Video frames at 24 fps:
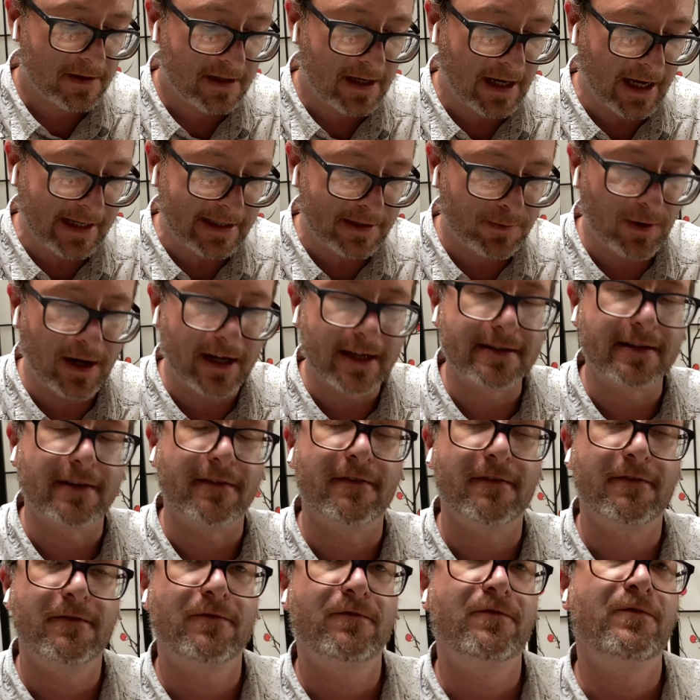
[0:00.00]
Taste-wise, it
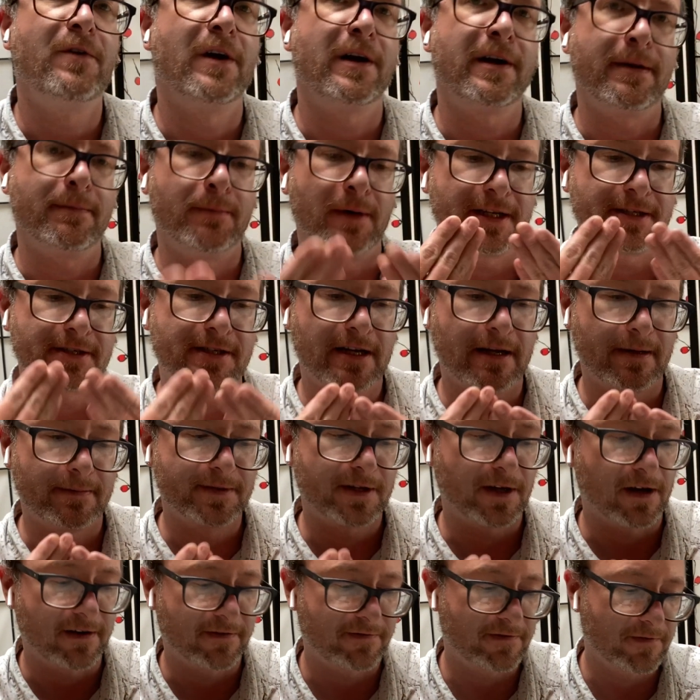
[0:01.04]
very much comes
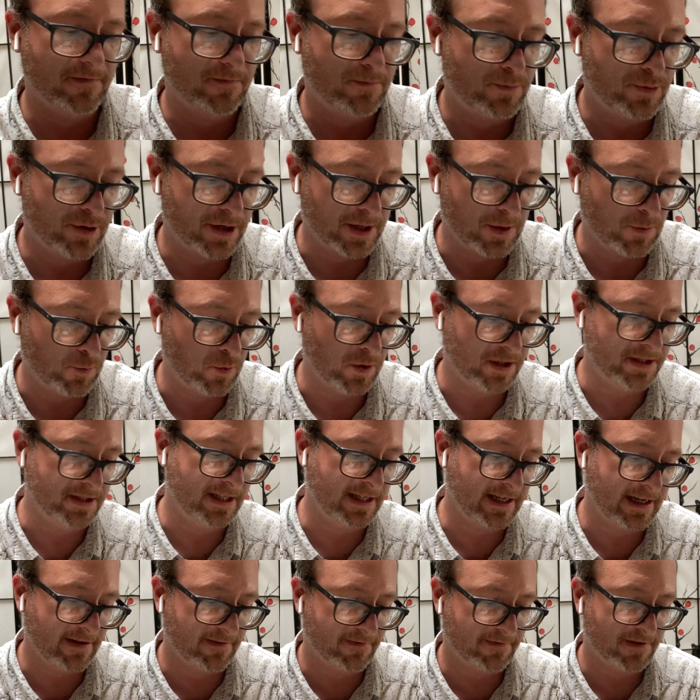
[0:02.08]
off pretty
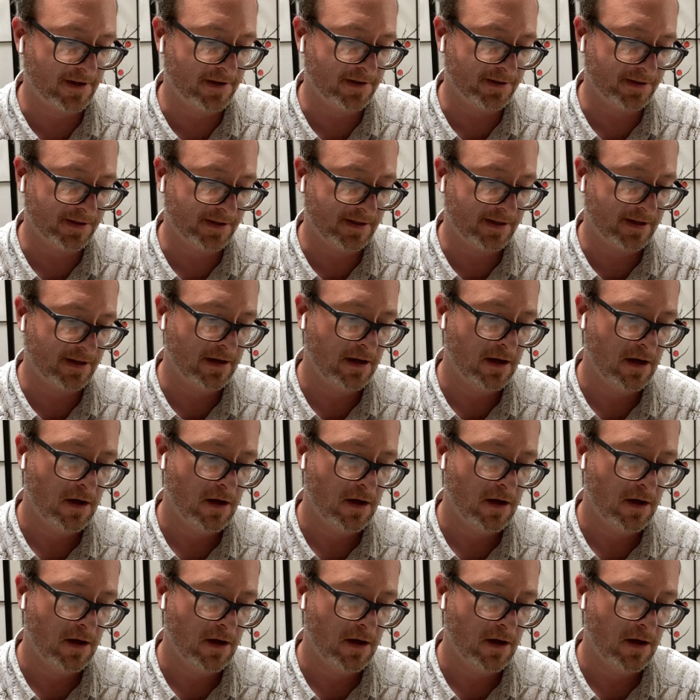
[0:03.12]
woodsy at first,